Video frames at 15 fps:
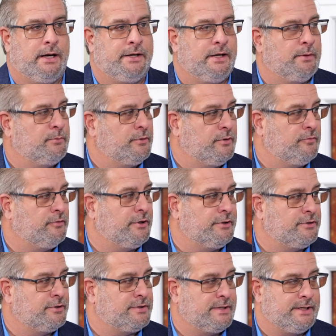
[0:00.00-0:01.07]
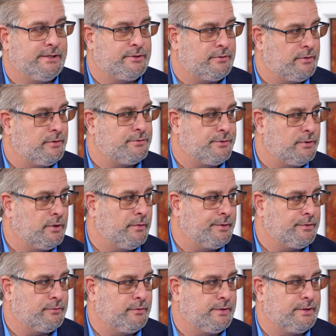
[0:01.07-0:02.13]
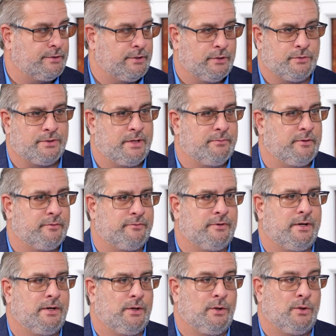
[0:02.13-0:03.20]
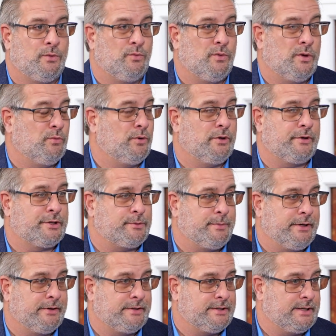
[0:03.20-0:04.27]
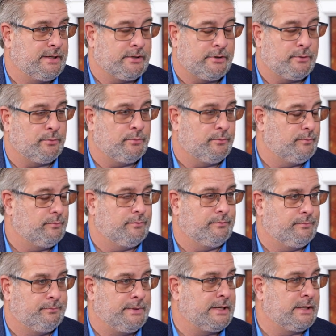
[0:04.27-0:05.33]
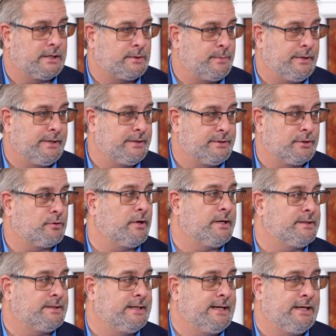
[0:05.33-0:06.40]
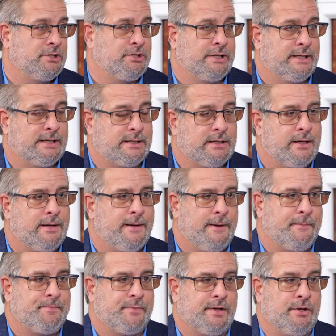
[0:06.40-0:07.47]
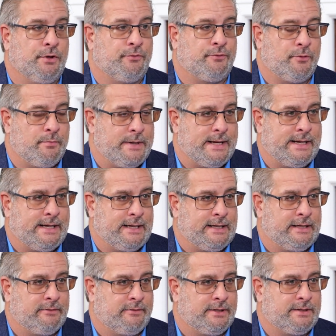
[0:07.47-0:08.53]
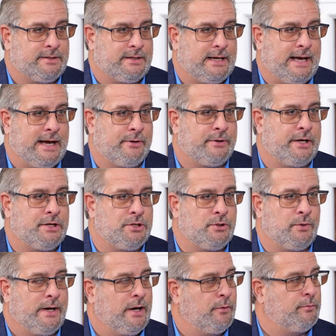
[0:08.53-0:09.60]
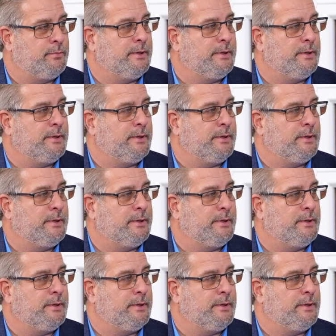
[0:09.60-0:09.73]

a number of larger cities are also going through this. So some of what we're experiencing are being experienced across the nation. And, for me, it was, how can you help